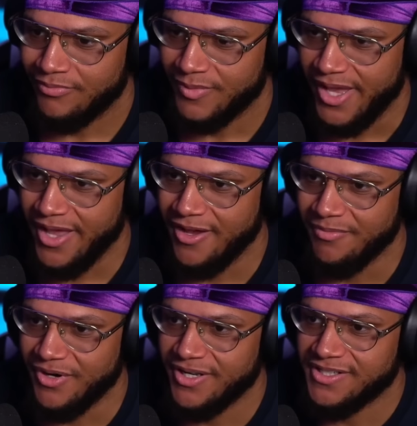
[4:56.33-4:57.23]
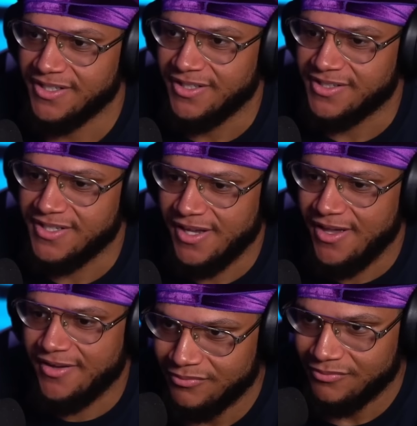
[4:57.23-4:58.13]
Damn, bro. That shit look
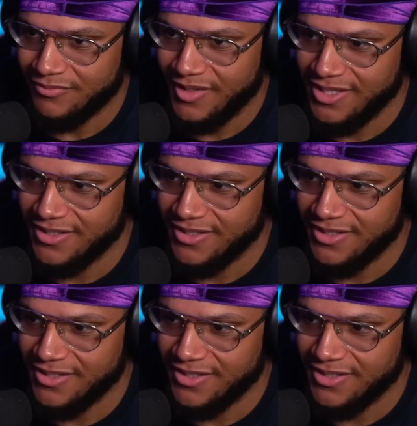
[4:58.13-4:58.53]
tough. Your